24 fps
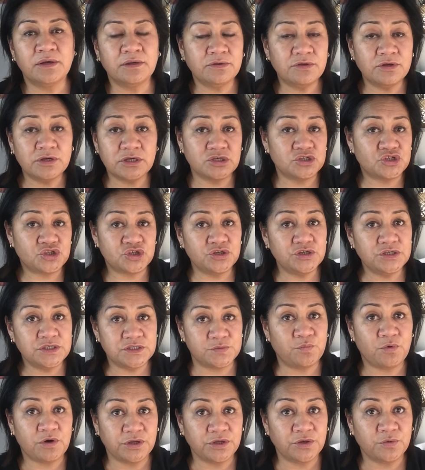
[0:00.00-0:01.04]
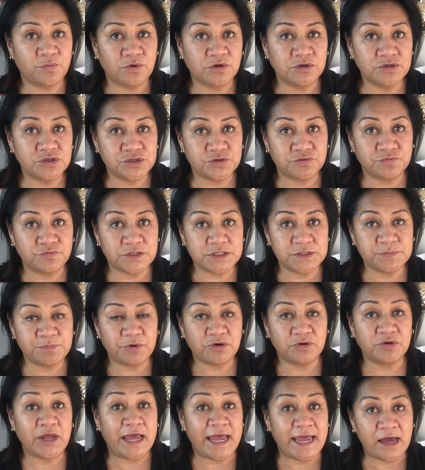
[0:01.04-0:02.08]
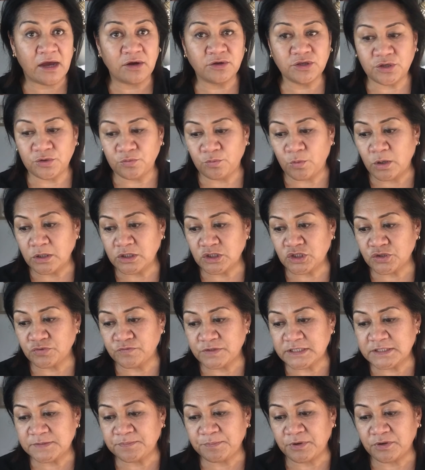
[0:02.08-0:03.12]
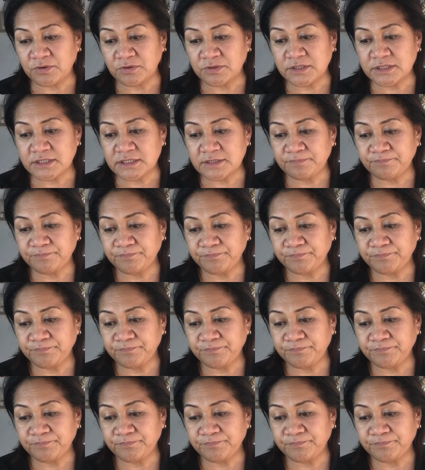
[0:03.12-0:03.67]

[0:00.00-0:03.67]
you can choose what you want to respond, how you want to respond.